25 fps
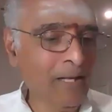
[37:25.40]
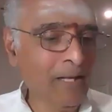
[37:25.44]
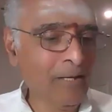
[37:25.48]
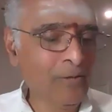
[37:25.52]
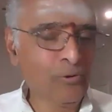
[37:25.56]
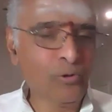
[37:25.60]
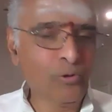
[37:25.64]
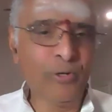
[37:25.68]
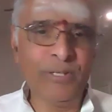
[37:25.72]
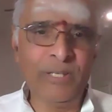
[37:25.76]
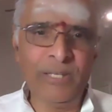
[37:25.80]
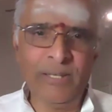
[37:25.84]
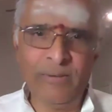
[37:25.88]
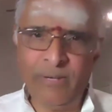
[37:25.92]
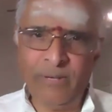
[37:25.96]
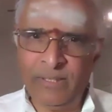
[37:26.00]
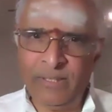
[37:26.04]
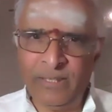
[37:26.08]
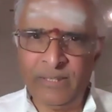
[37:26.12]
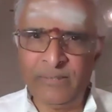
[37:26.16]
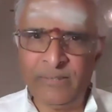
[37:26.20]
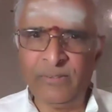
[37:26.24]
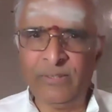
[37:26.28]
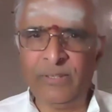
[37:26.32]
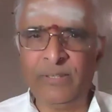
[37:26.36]
So,
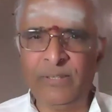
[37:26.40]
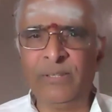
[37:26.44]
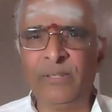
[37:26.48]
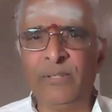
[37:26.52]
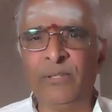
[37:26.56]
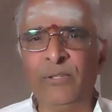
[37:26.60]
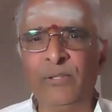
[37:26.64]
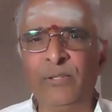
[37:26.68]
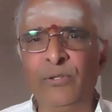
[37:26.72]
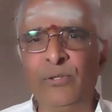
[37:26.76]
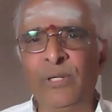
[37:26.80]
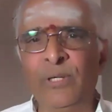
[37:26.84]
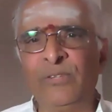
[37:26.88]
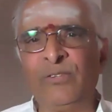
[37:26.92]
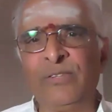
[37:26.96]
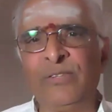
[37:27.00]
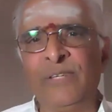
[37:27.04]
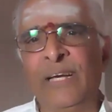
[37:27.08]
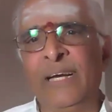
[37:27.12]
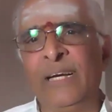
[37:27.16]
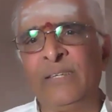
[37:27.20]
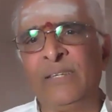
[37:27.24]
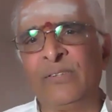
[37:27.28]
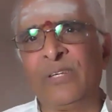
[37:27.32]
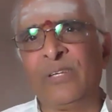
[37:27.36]
in
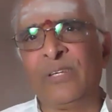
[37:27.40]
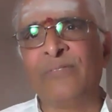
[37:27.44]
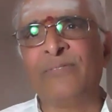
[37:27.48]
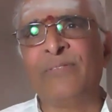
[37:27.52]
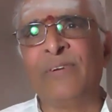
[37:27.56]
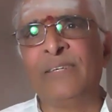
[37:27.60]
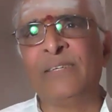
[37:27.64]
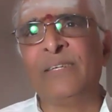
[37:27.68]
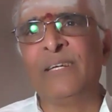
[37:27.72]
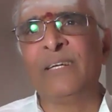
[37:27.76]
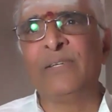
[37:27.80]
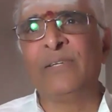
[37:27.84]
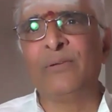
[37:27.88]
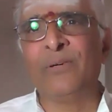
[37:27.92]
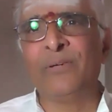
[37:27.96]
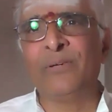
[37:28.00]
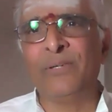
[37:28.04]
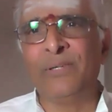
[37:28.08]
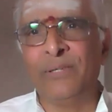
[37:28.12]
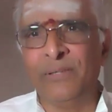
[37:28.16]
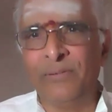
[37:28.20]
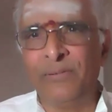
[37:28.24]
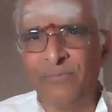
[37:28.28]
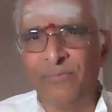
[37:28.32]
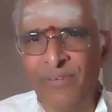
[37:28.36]
USA and stuff like that, you
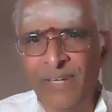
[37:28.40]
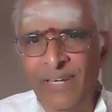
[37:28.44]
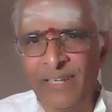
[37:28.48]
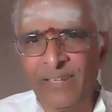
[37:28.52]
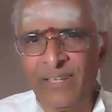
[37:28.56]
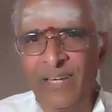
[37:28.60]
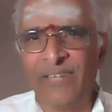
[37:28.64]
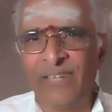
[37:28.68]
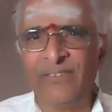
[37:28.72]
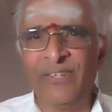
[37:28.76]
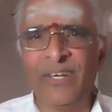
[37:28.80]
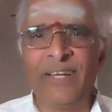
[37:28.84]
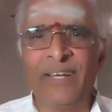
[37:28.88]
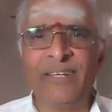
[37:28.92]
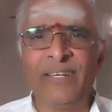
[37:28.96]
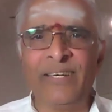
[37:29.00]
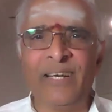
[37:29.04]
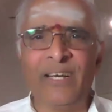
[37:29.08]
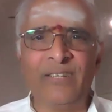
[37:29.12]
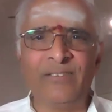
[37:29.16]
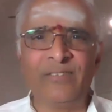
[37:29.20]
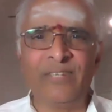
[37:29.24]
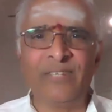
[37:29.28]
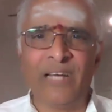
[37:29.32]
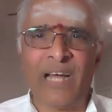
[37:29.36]
invite
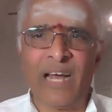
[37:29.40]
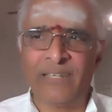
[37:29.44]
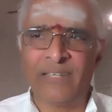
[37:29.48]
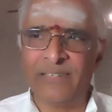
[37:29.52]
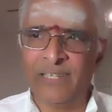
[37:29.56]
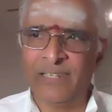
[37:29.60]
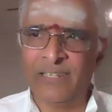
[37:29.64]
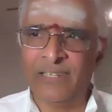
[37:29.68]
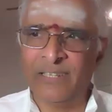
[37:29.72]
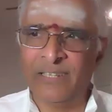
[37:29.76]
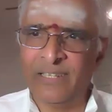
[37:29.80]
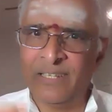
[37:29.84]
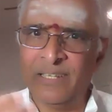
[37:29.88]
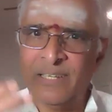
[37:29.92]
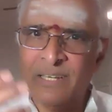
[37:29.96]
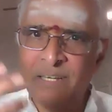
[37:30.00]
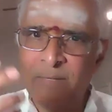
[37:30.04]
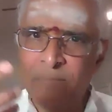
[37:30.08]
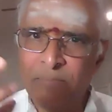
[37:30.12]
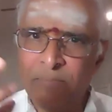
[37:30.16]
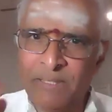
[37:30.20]
acharyas, attend,